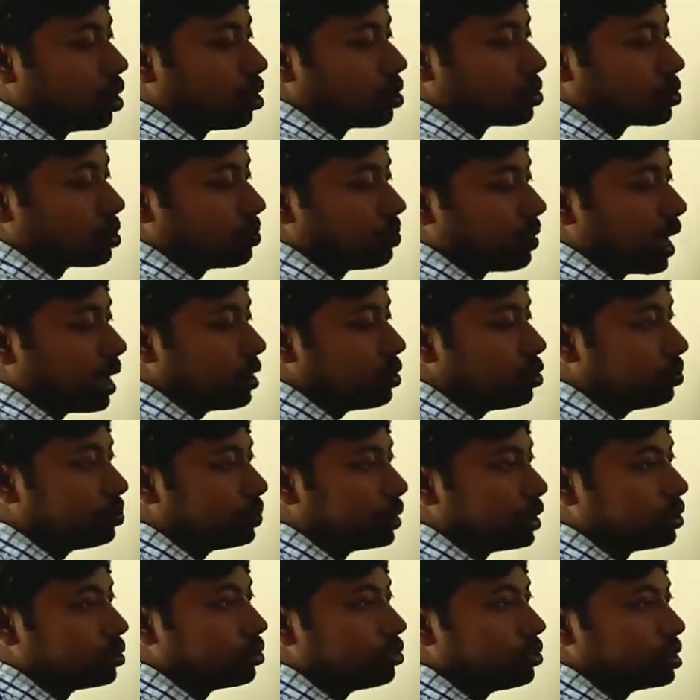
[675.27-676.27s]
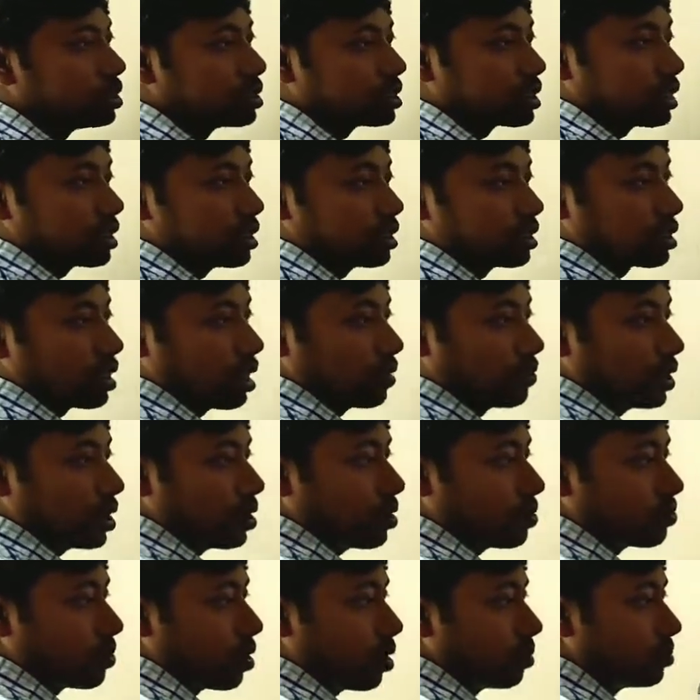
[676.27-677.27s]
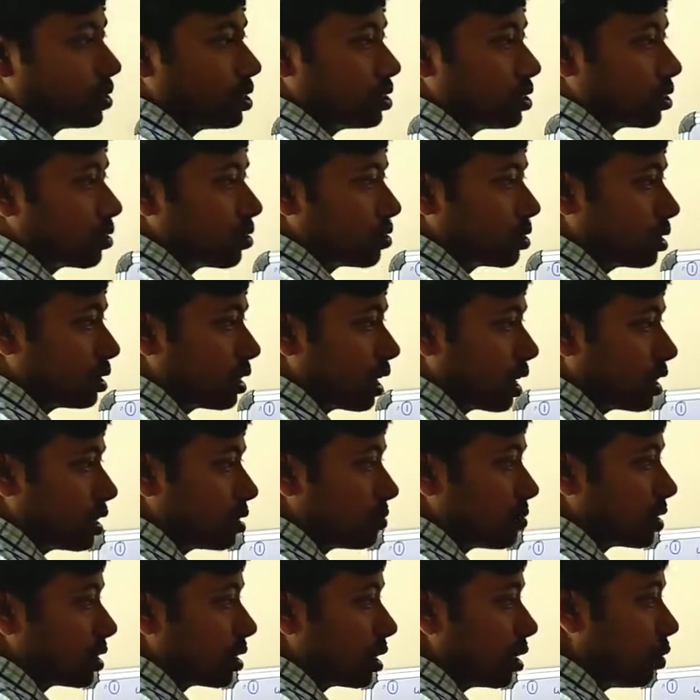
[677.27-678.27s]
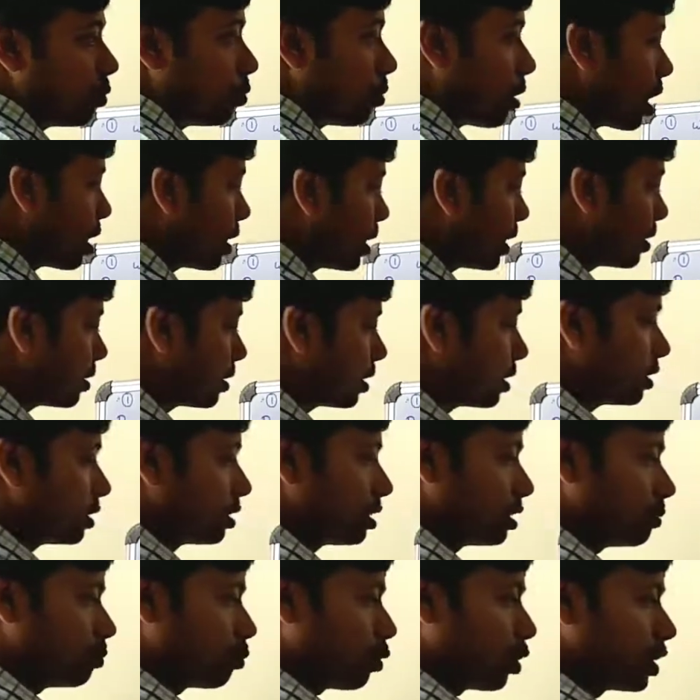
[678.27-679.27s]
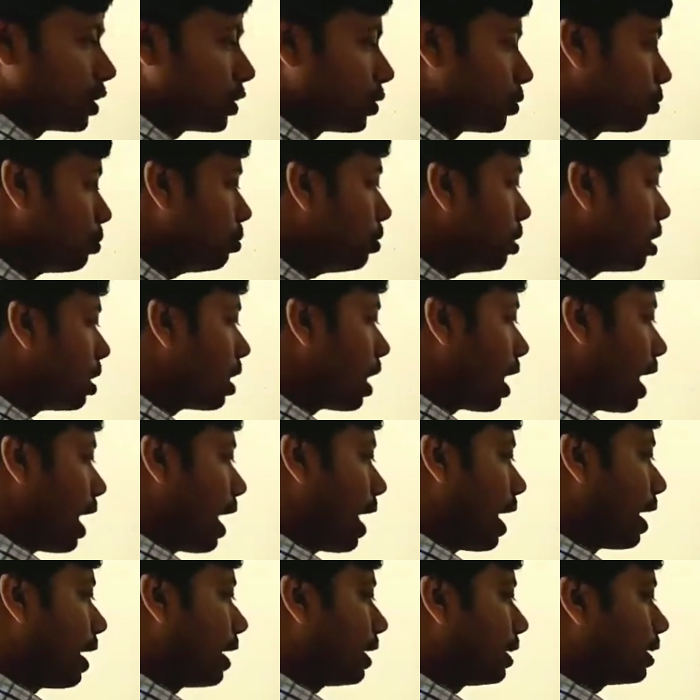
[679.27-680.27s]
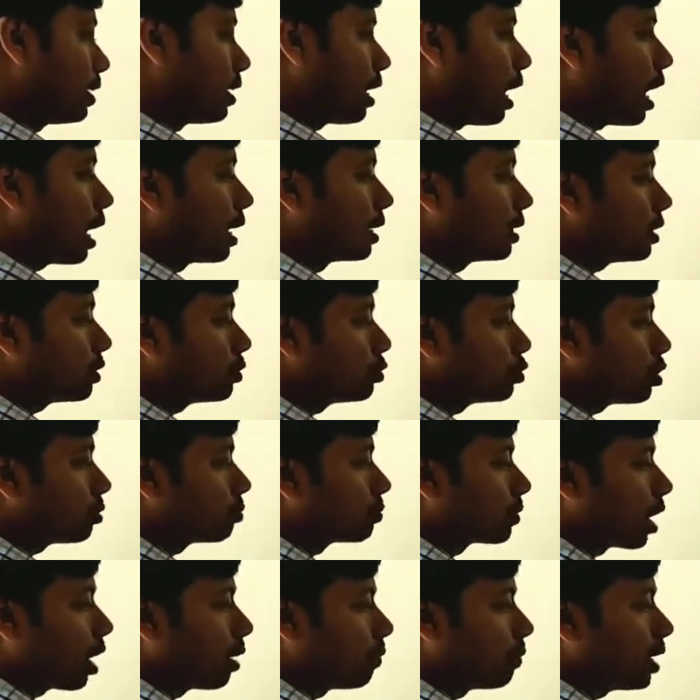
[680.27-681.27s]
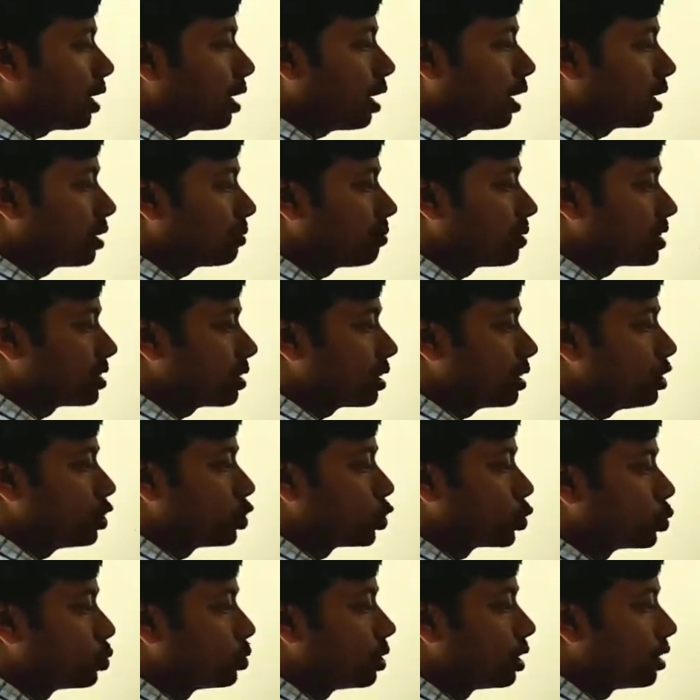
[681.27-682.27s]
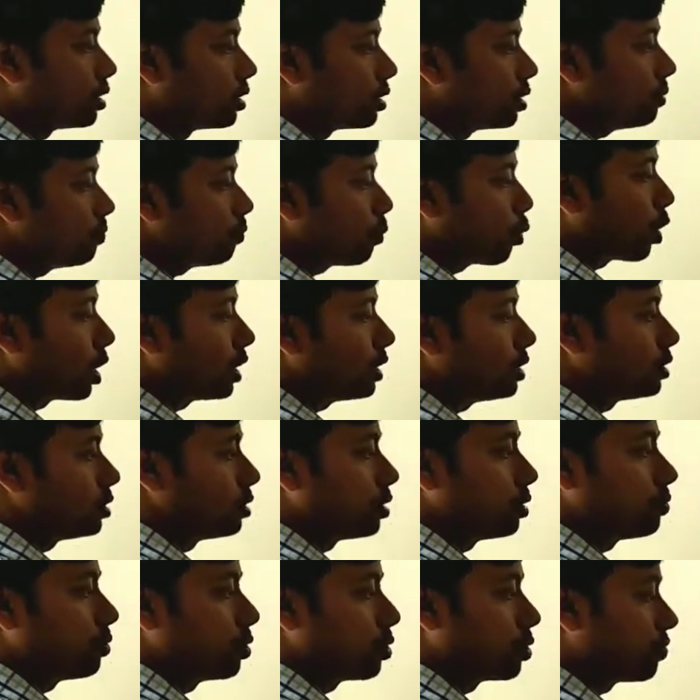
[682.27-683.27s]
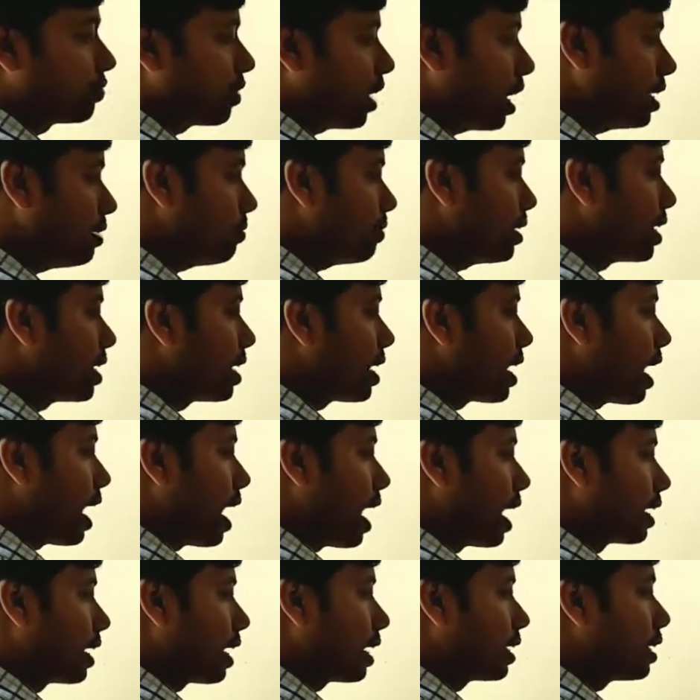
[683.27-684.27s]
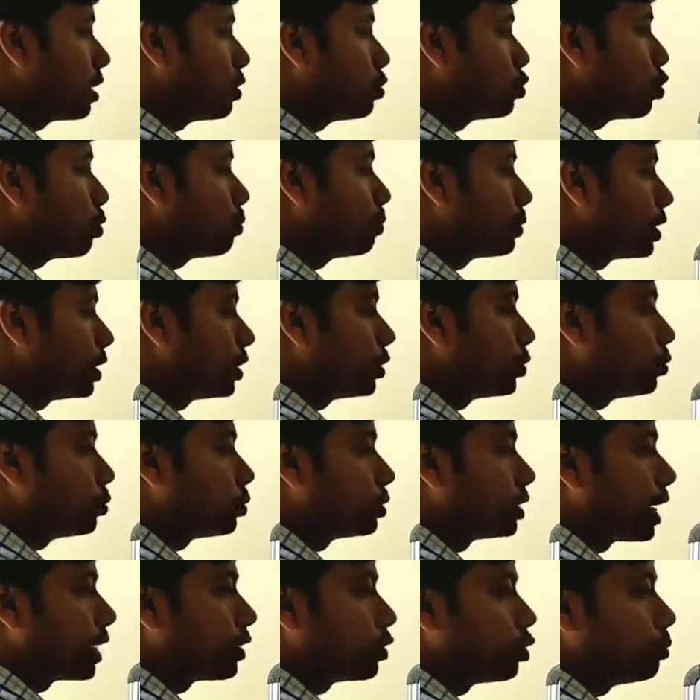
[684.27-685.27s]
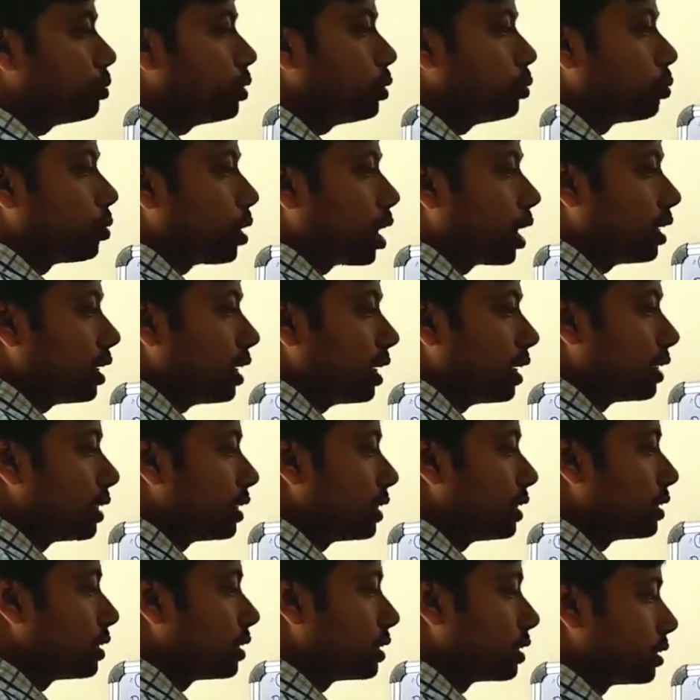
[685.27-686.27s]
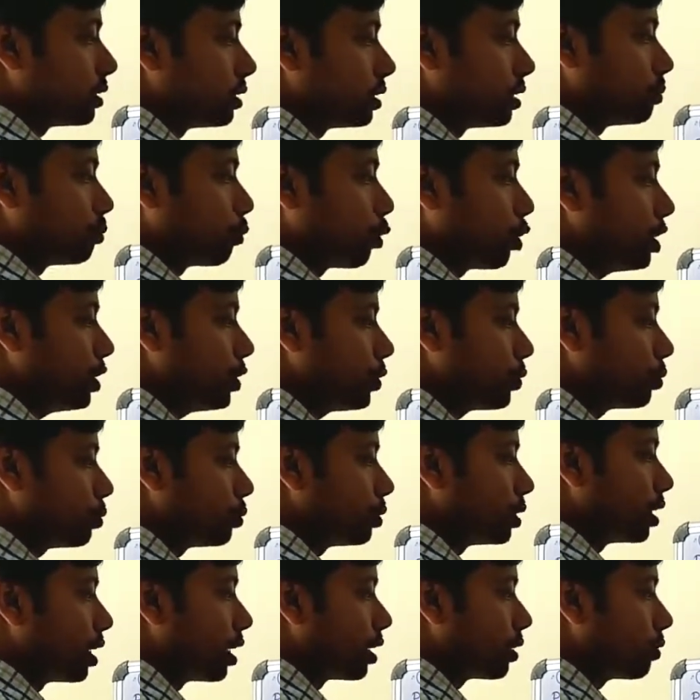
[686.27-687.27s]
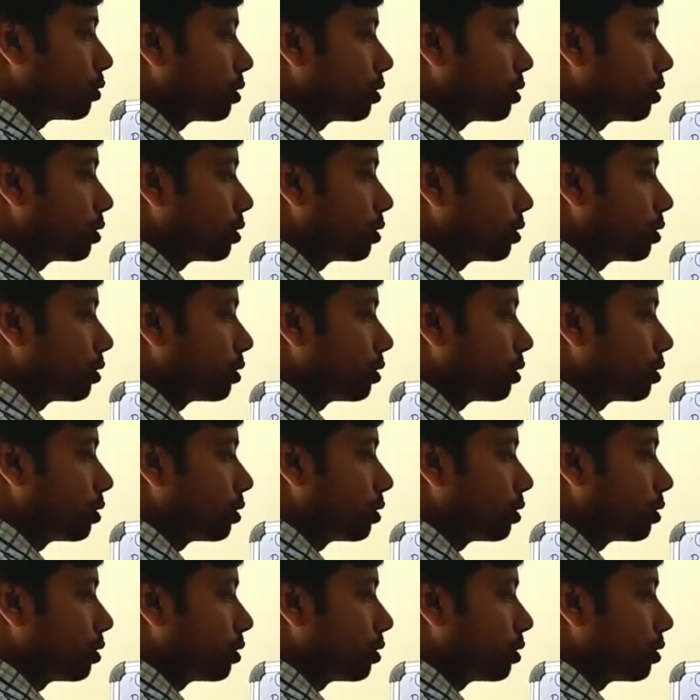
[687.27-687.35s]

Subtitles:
So value of T2 is coming out from this equation, that is basically 183.2, and under root of gamma r basically 20.045, and under root of T2 that will be 183.2 here.